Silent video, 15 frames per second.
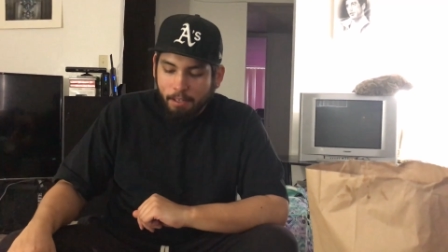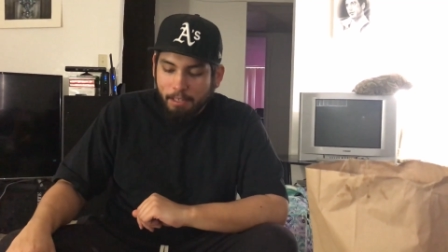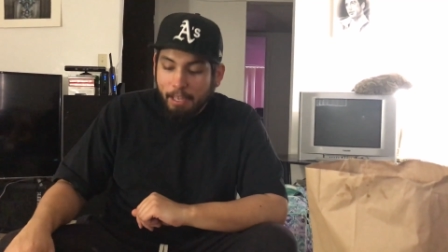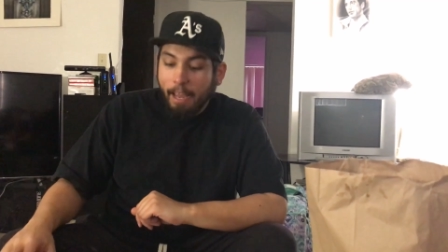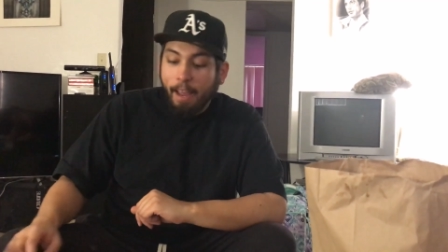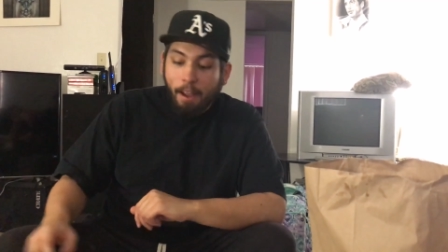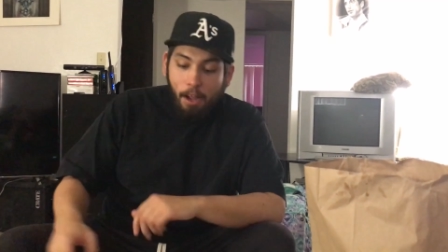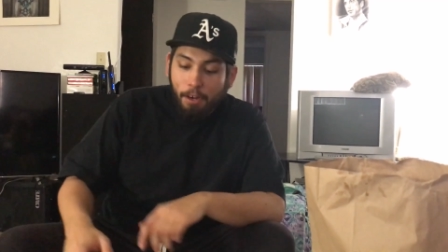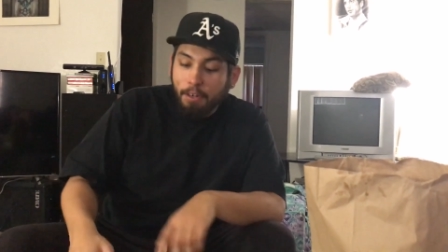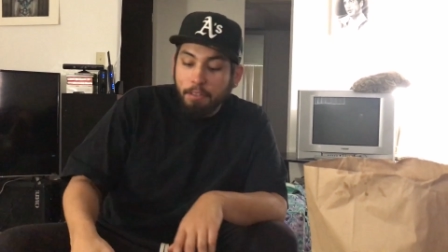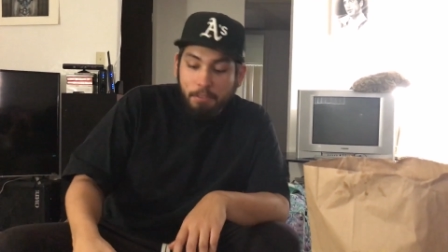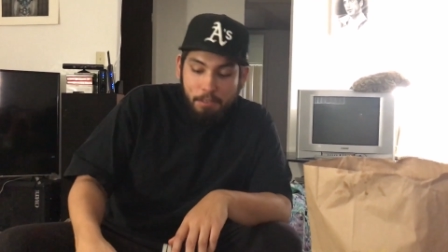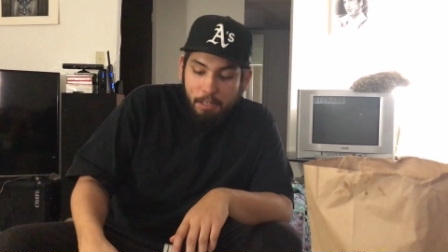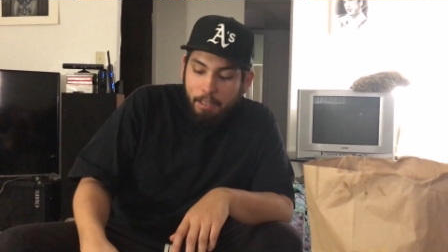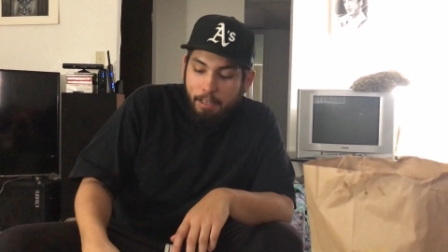Yeah,
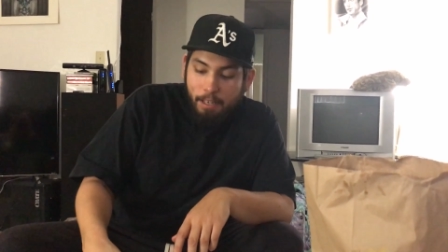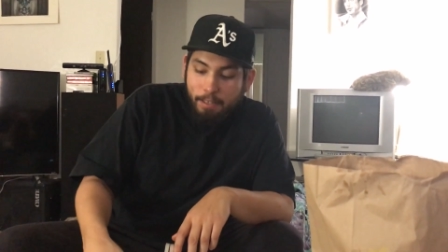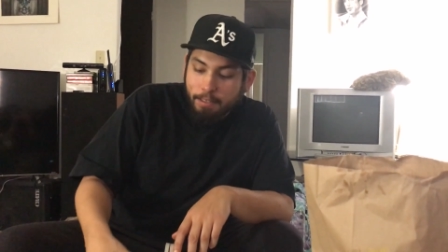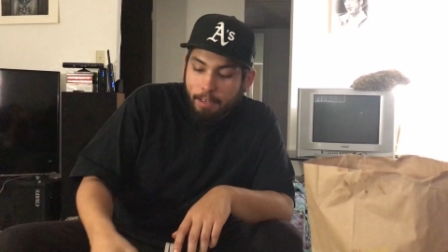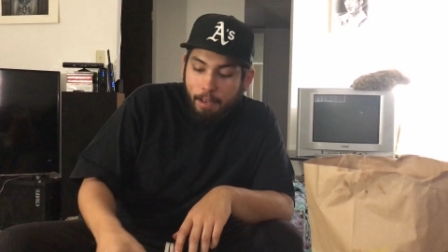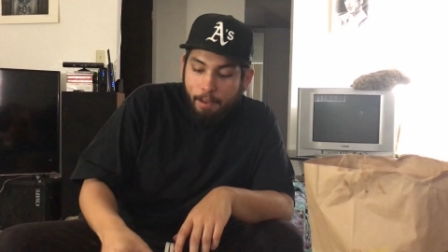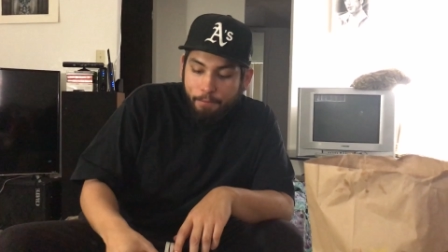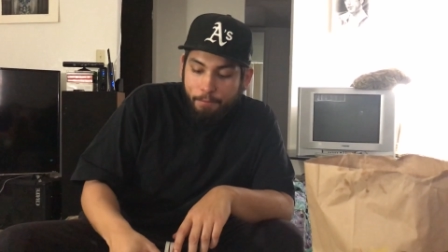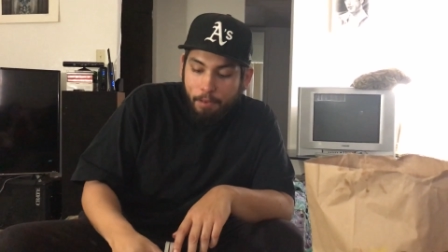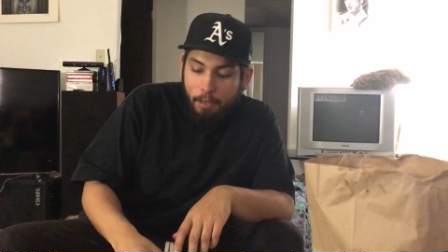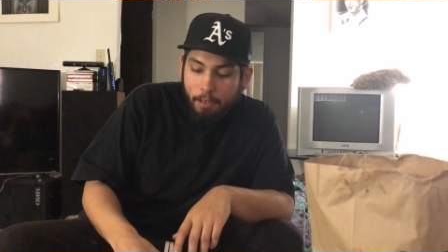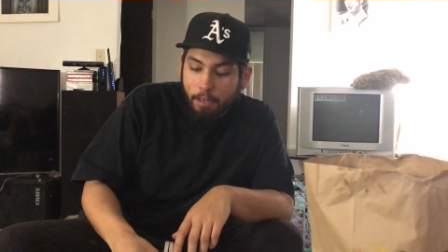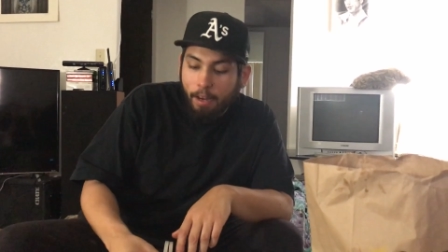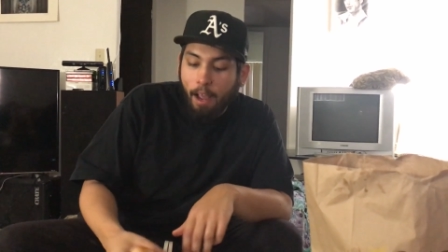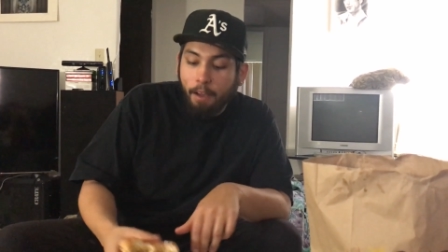honestly, because i uh,
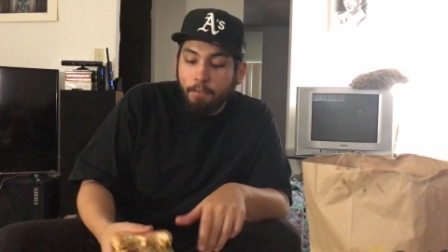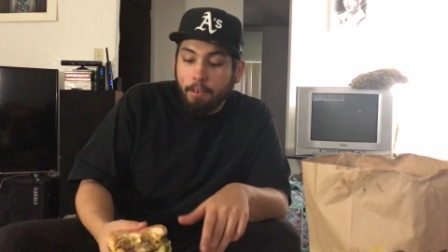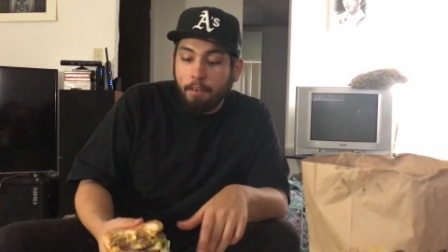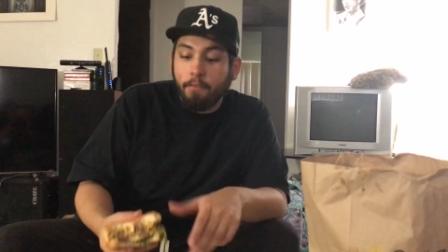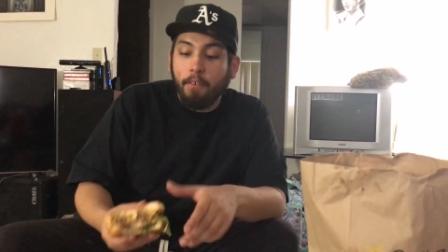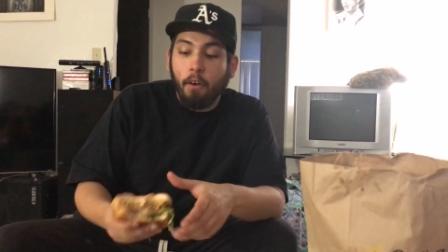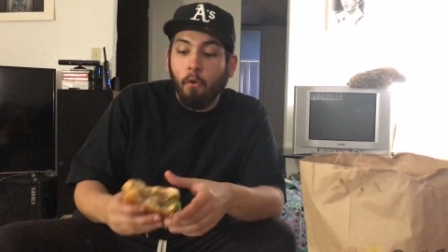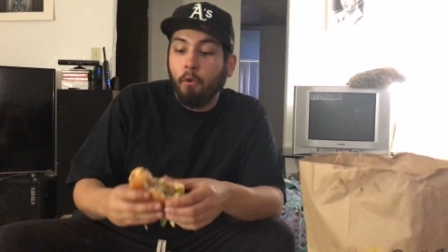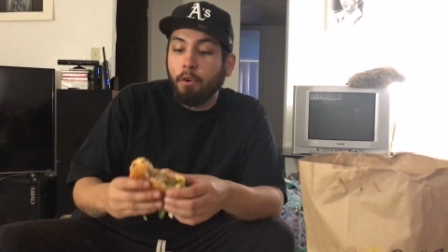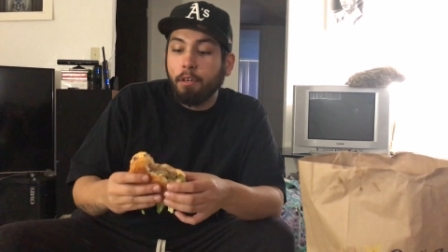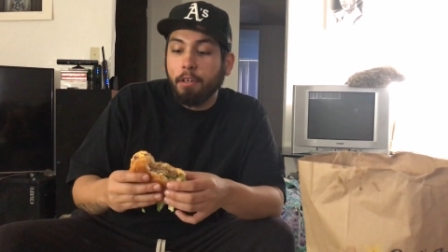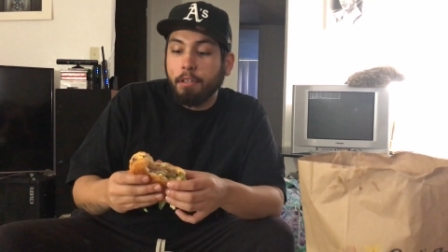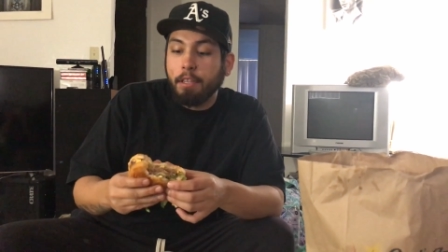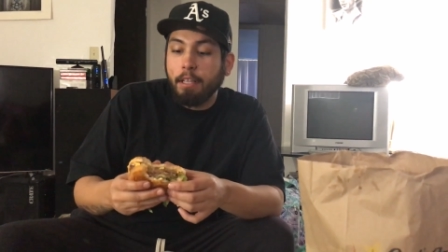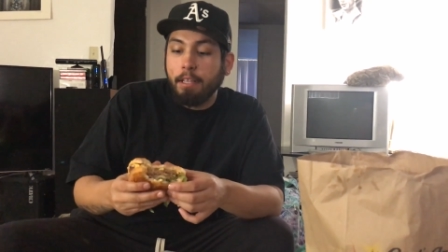fucking I would
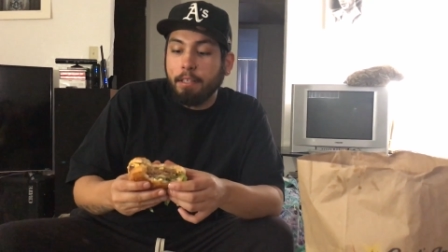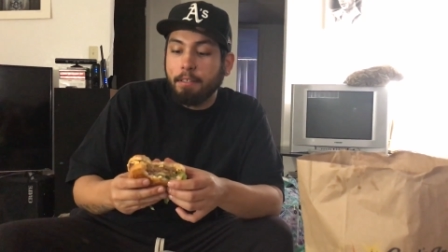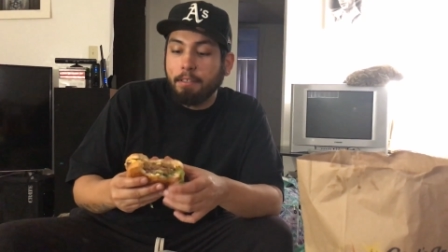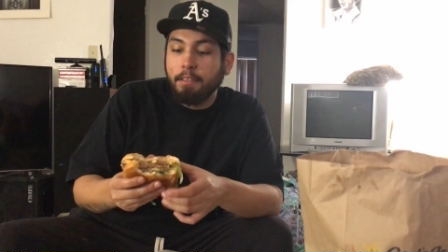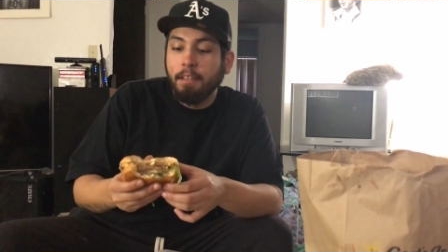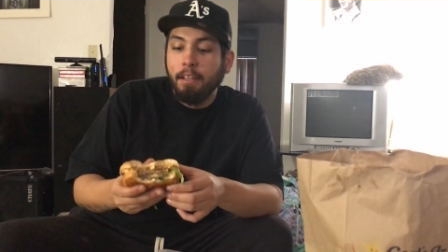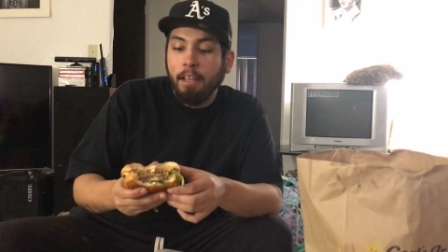order this